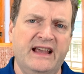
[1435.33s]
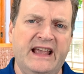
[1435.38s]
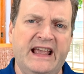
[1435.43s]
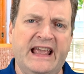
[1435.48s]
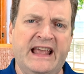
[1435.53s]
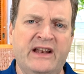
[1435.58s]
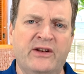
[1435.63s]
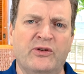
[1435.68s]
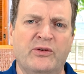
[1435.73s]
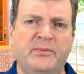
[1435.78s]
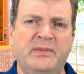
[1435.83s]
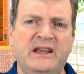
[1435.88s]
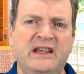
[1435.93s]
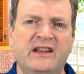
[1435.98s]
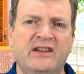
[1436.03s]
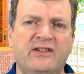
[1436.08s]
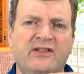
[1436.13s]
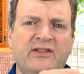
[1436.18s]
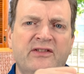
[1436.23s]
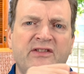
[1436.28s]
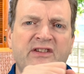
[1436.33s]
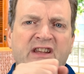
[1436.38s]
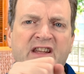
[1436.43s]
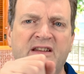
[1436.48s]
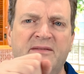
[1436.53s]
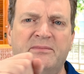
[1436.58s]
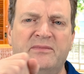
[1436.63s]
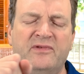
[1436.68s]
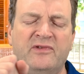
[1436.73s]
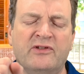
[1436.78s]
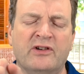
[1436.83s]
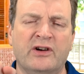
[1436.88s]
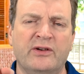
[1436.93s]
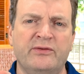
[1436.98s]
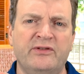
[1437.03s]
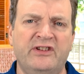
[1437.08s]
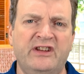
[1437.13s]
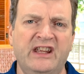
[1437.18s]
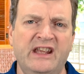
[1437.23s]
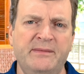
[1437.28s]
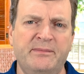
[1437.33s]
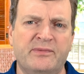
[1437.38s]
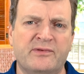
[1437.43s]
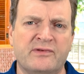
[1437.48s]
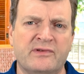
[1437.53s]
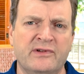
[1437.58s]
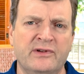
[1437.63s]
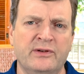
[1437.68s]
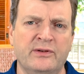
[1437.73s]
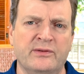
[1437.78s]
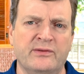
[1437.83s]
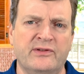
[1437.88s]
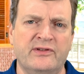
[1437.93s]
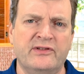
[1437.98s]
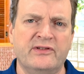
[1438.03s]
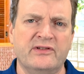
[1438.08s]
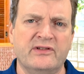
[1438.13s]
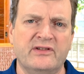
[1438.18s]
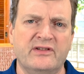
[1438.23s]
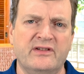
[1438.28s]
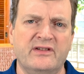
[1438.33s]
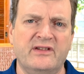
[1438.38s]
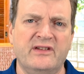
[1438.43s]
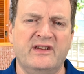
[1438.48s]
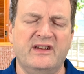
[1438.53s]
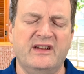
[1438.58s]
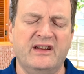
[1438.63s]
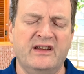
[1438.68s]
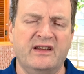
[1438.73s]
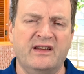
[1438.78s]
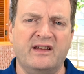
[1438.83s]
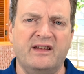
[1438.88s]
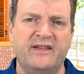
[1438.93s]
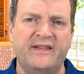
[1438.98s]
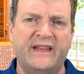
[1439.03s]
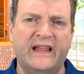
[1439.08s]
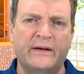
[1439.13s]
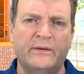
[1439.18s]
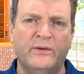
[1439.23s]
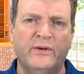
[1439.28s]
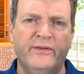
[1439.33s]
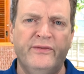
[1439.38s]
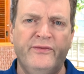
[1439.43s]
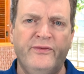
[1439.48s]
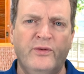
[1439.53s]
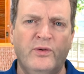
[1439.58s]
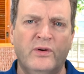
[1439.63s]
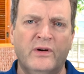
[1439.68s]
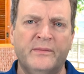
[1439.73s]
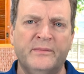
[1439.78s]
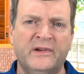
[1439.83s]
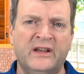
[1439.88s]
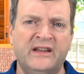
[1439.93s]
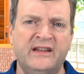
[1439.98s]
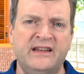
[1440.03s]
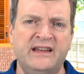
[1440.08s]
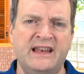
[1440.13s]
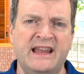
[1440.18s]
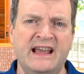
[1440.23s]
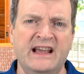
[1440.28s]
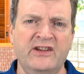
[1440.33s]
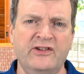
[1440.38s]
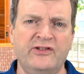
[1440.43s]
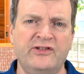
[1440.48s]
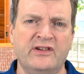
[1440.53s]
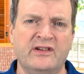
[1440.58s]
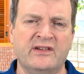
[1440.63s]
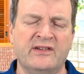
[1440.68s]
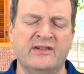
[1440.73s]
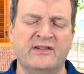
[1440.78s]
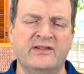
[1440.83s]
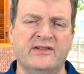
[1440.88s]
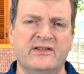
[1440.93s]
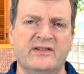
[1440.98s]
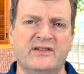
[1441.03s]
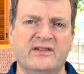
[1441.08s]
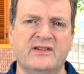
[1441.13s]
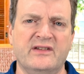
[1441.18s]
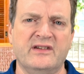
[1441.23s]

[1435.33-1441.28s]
And it will begin to grow deep roots that will form connections